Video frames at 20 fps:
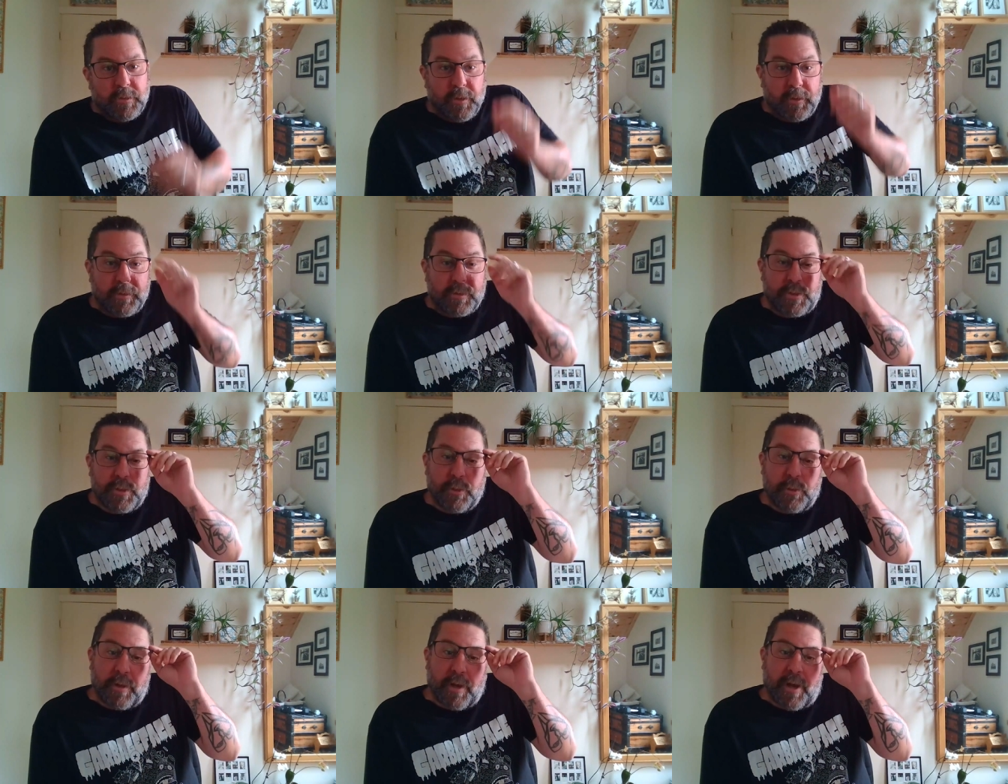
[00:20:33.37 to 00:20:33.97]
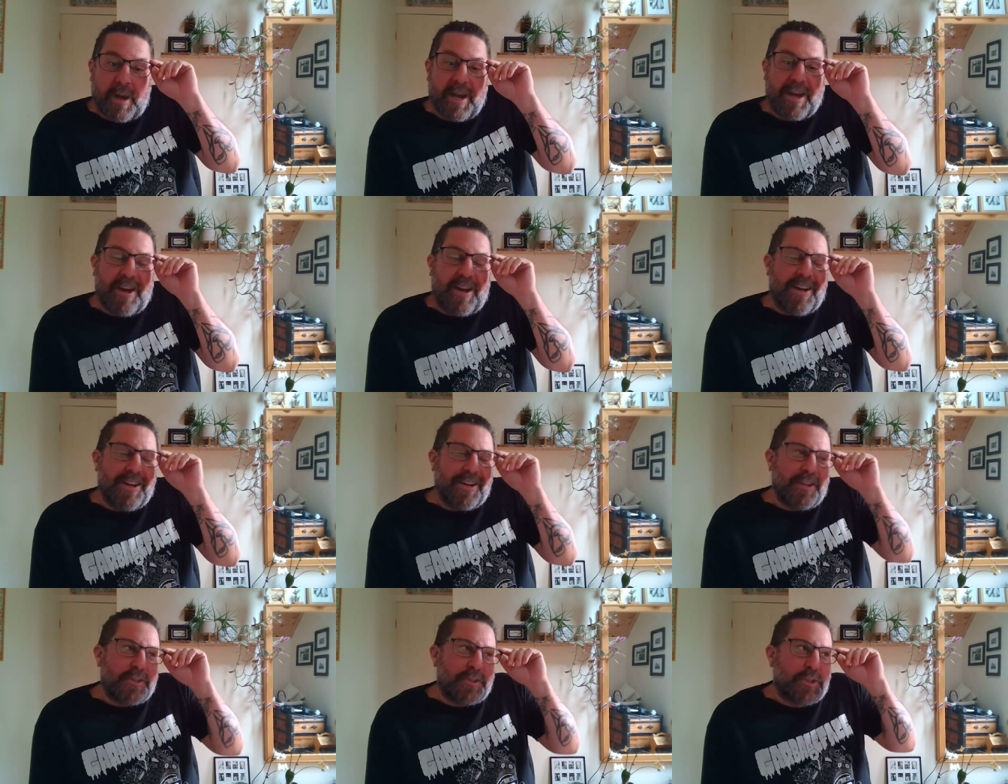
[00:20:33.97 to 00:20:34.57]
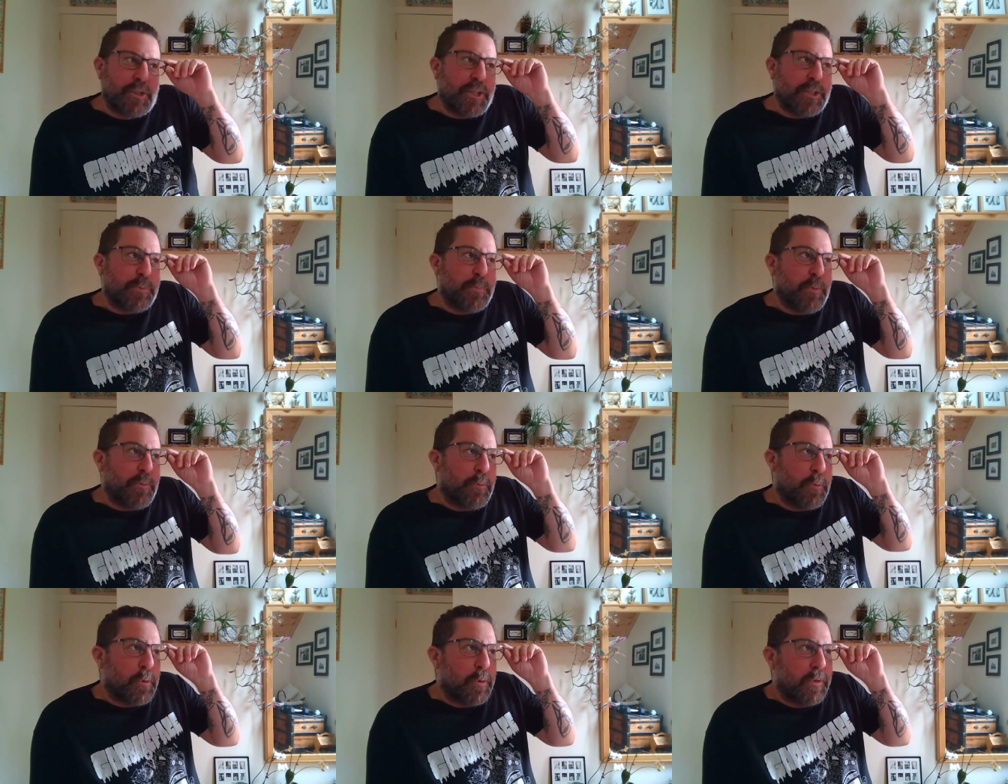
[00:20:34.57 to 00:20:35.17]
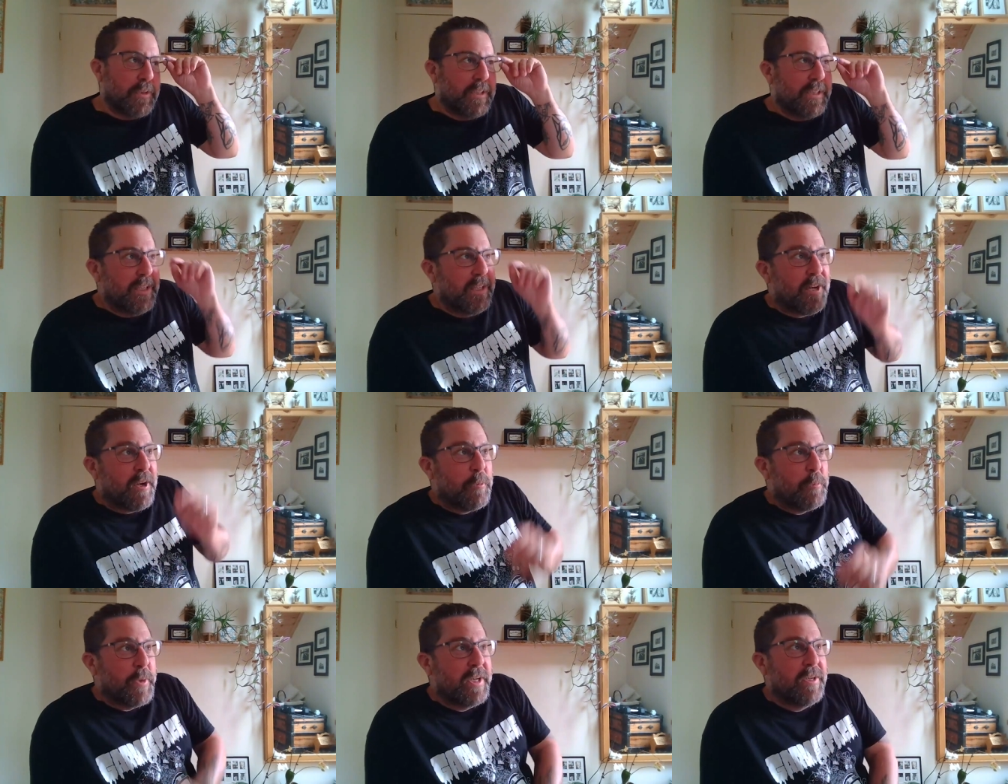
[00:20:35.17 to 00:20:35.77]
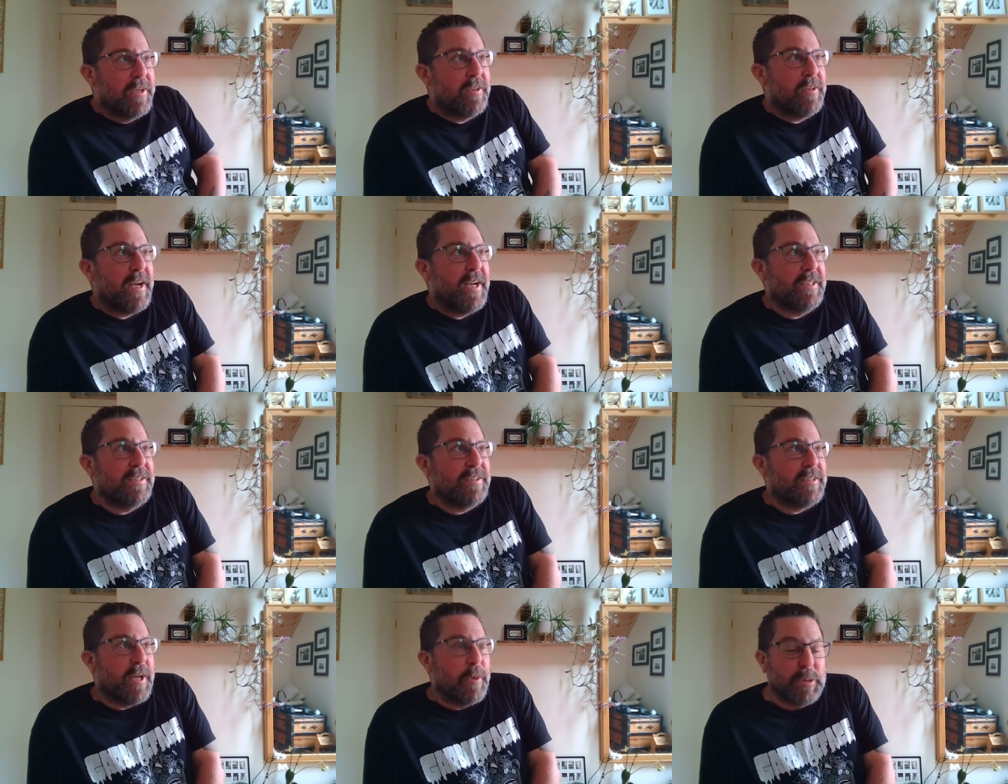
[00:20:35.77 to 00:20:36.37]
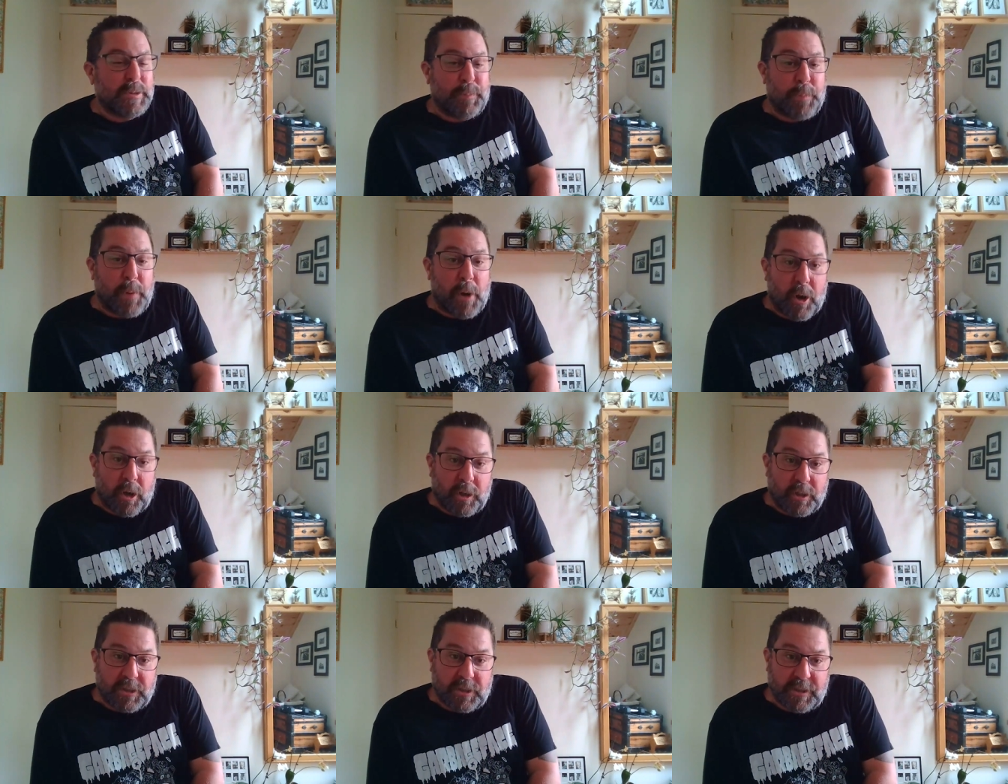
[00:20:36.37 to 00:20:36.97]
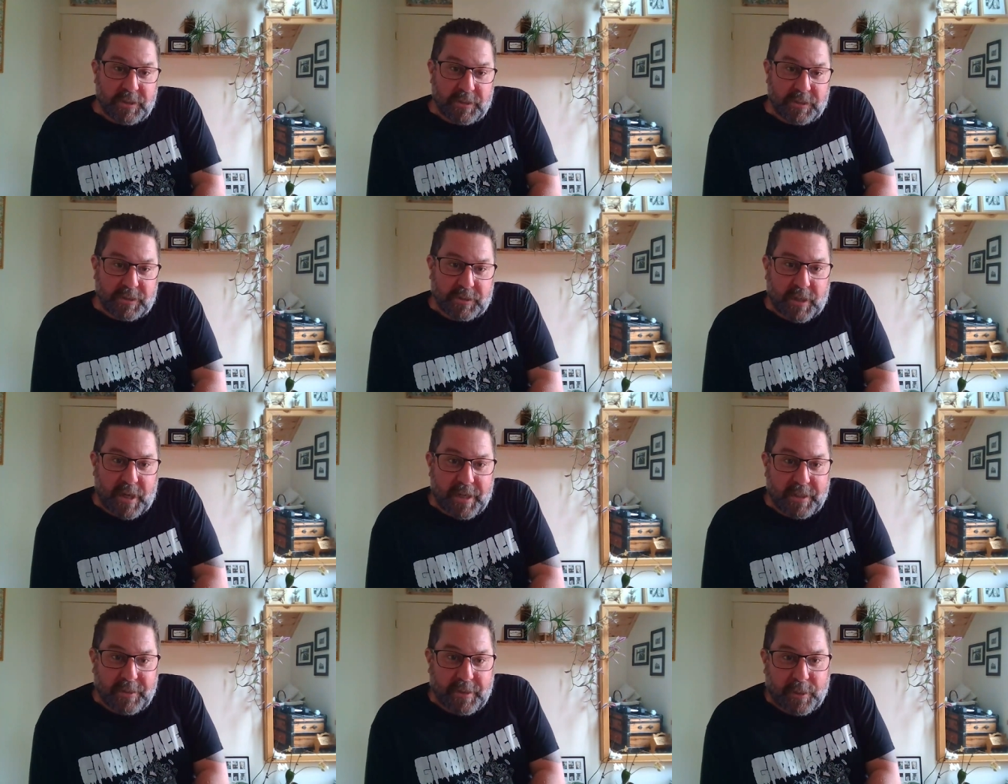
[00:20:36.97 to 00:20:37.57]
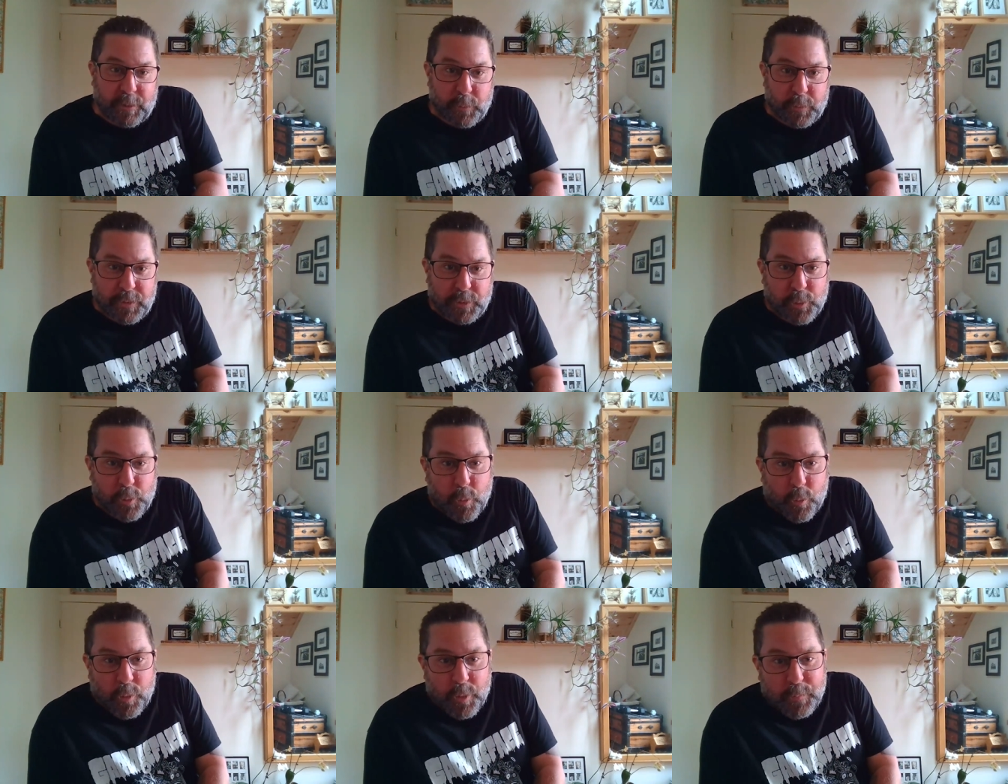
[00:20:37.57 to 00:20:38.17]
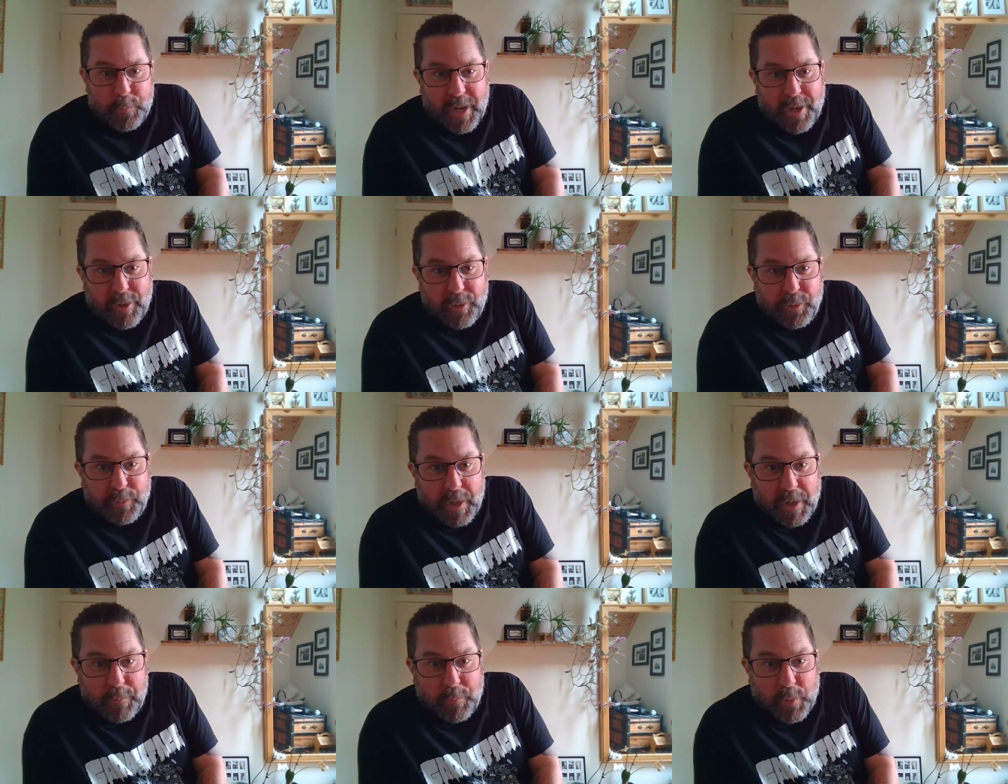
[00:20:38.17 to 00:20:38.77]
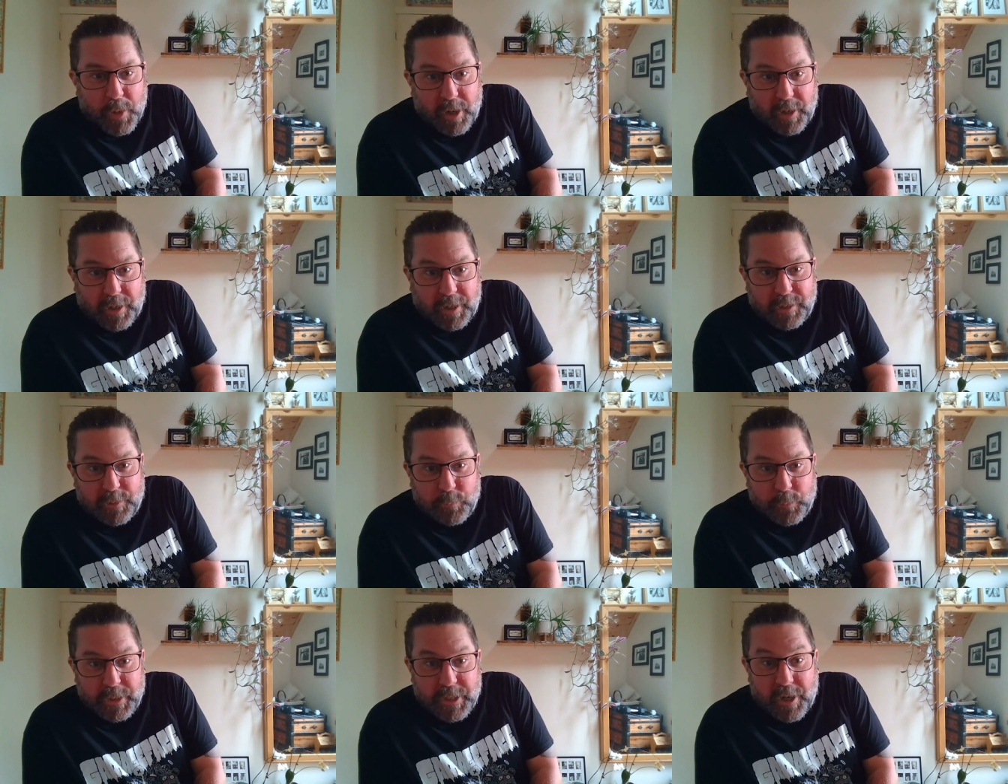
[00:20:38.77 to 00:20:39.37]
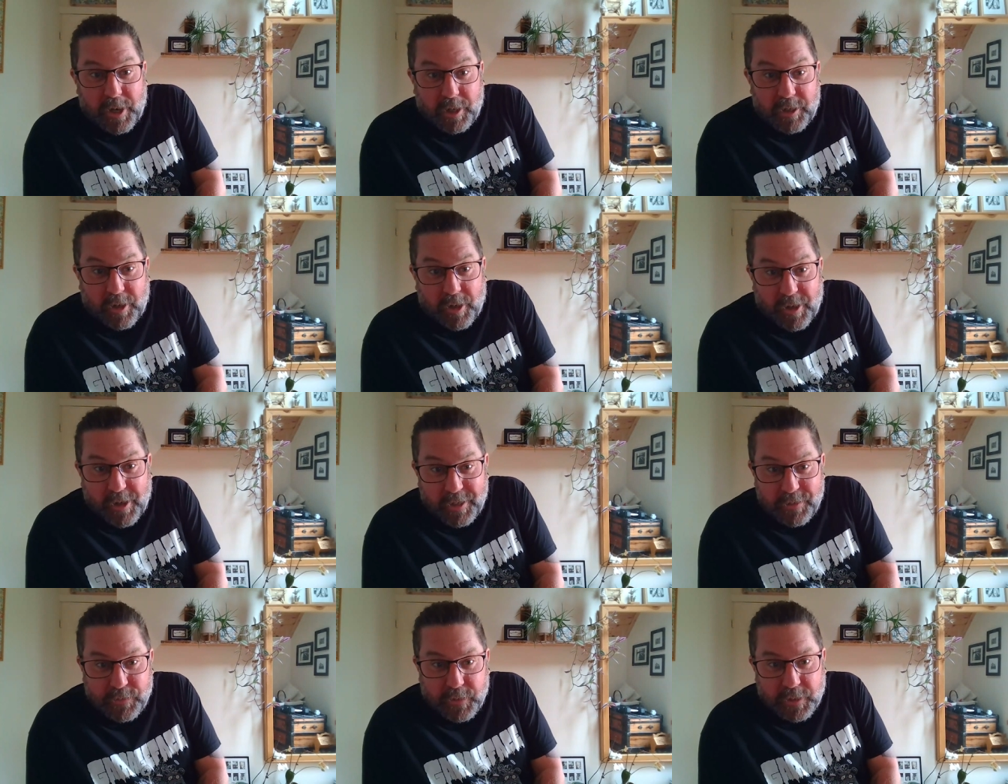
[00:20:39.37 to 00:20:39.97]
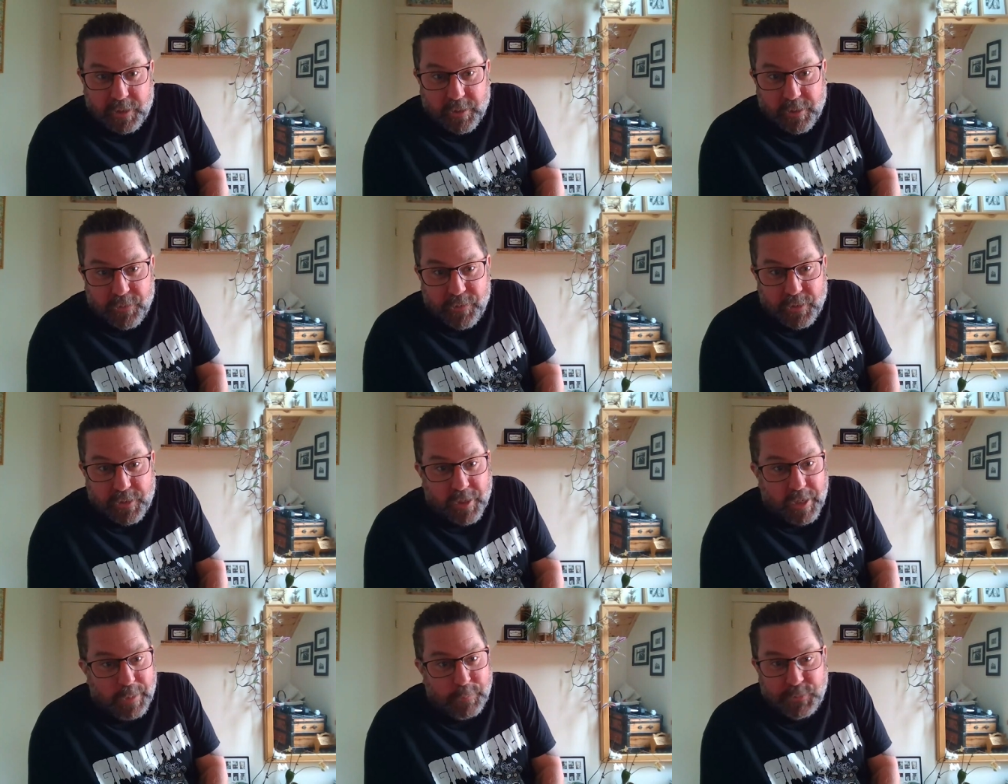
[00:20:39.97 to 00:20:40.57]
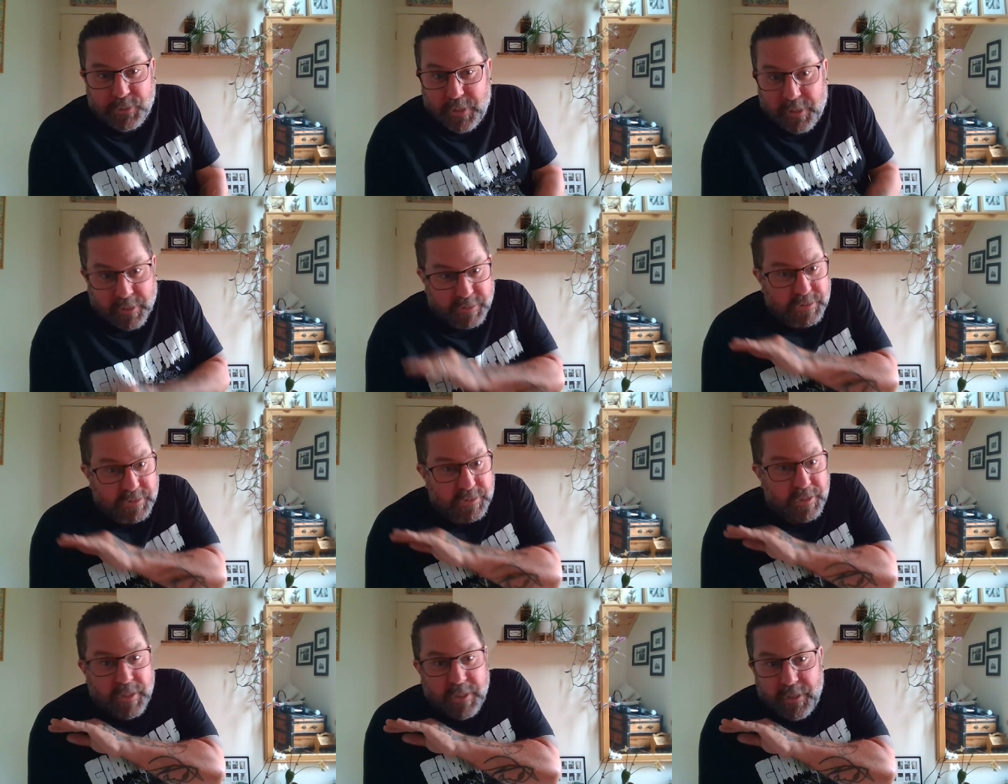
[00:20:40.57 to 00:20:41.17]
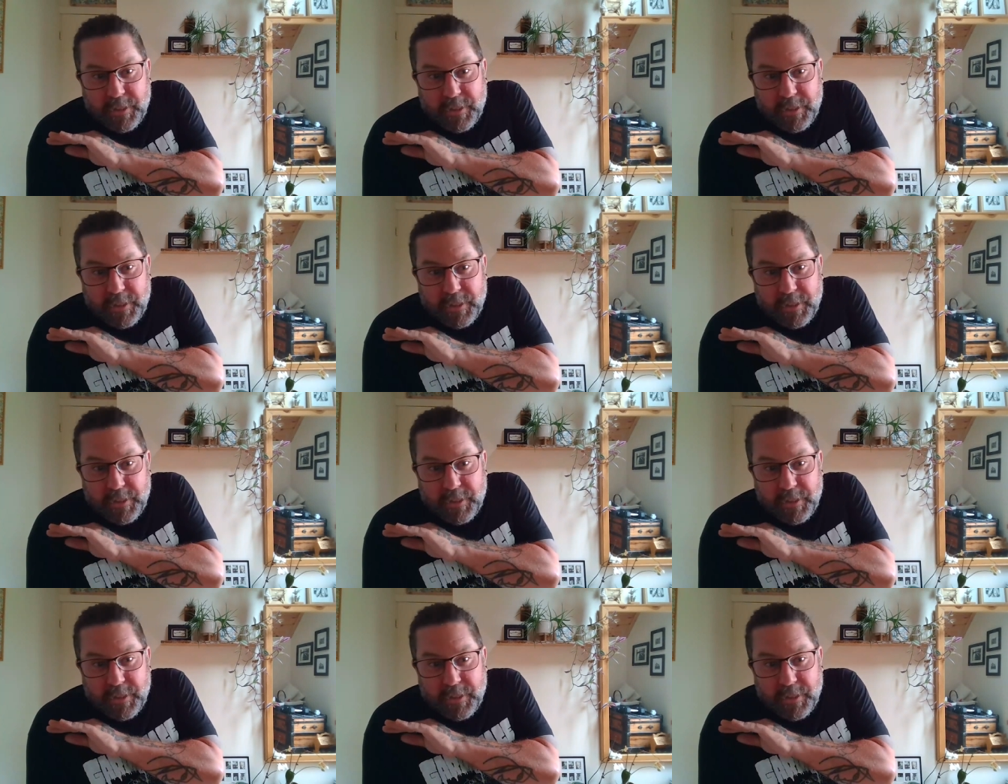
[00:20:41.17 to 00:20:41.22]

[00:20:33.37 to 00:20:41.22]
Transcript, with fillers: Dude, I got, just before Lee got legalized, I was parked inside there with a quarter pound in my pocket, and we got caught, and they called the cops on us.